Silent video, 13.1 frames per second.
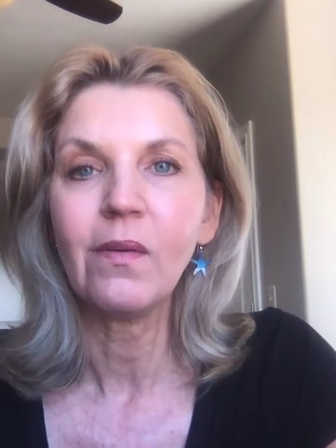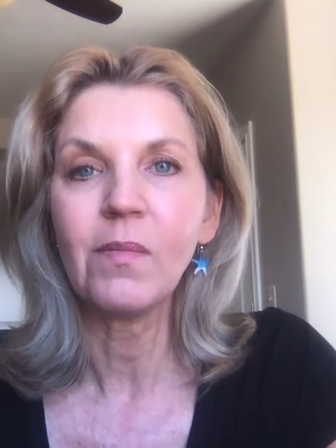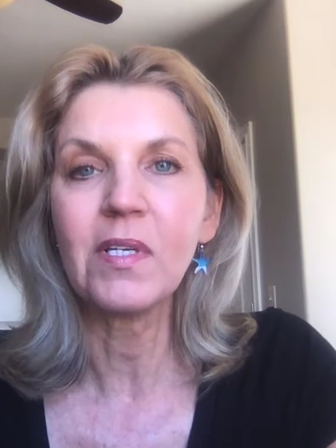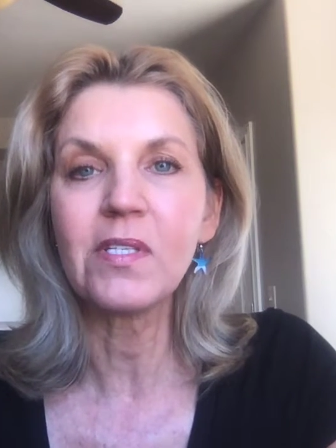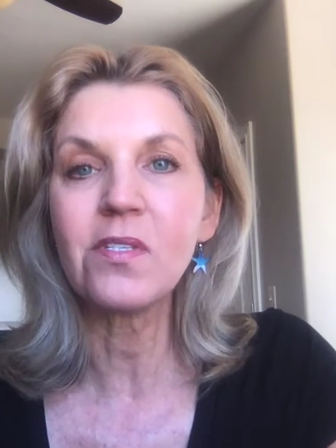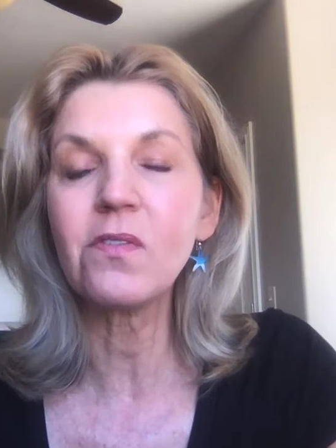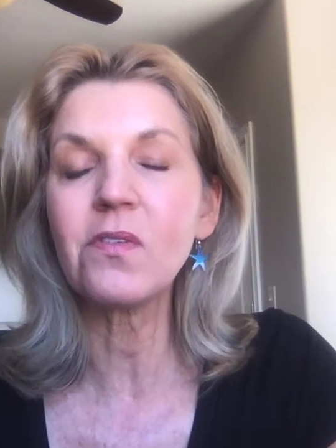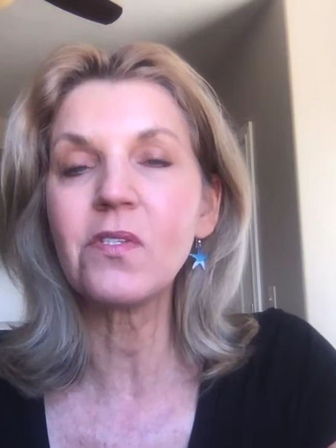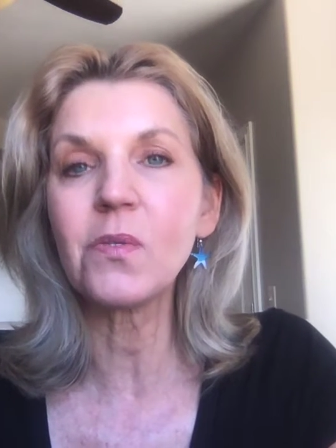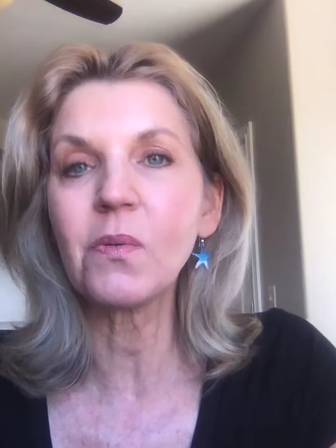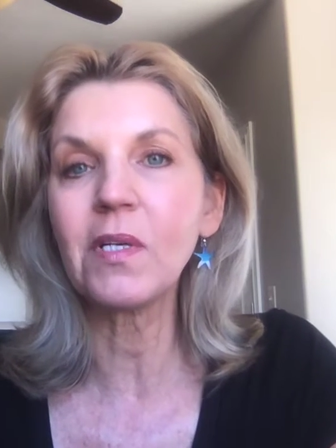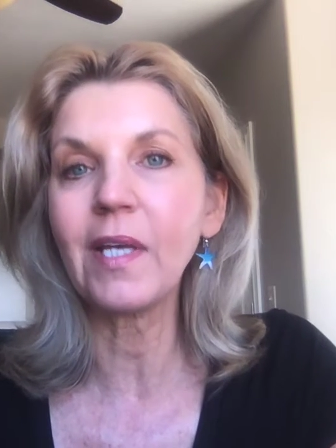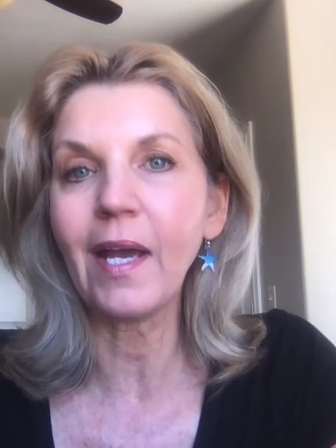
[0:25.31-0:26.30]
My students
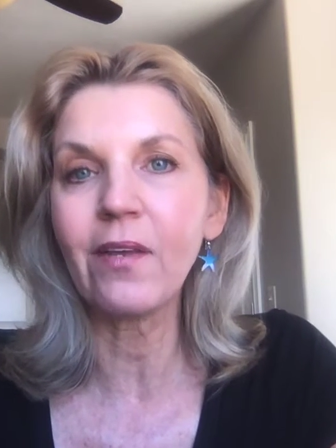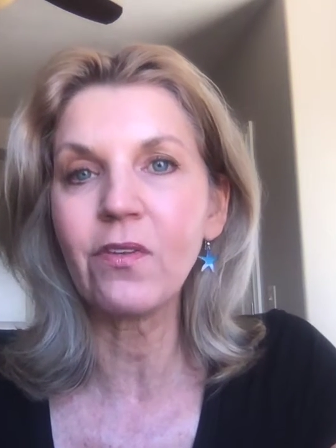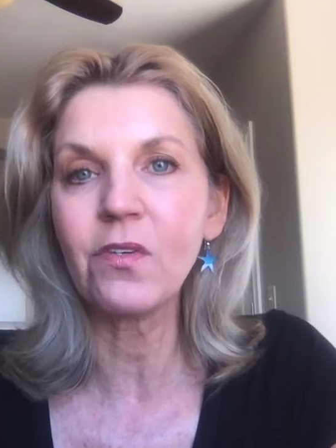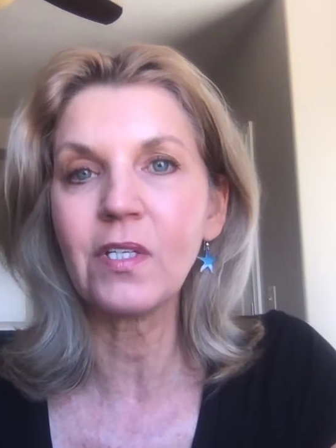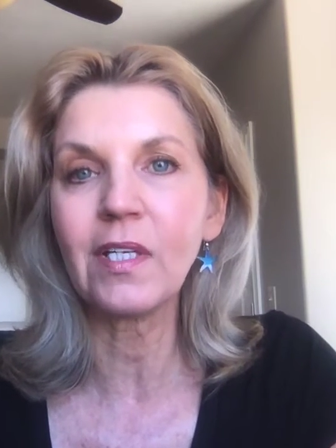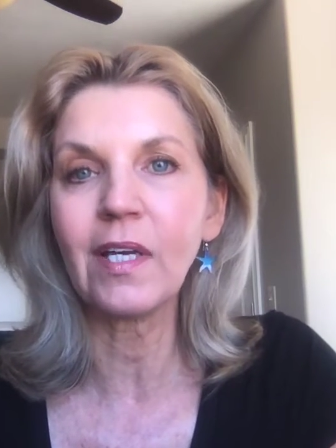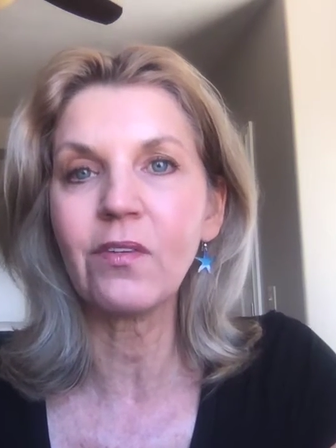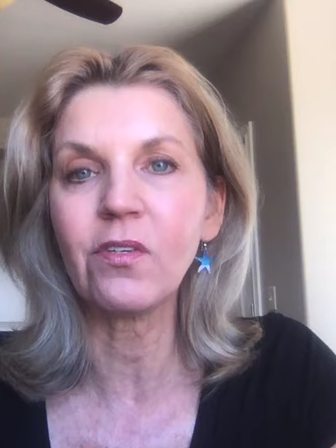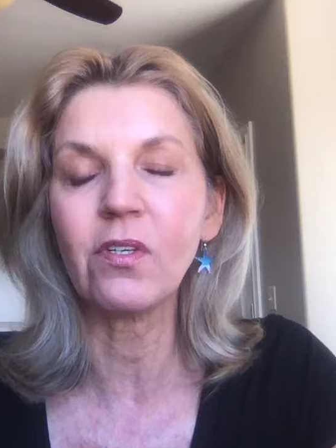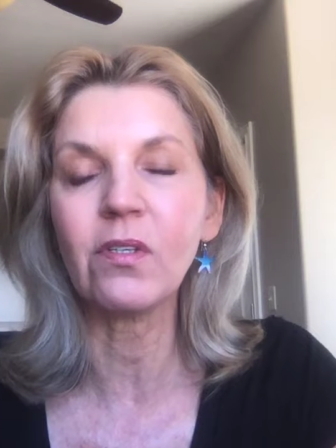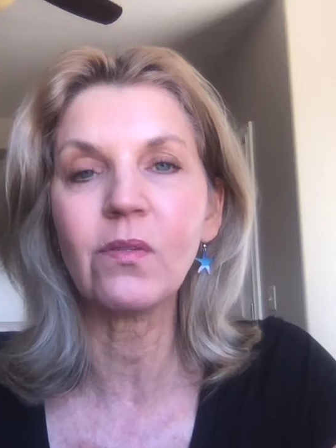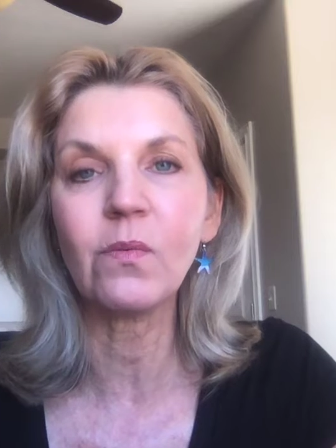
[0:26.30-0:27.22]
would gather together.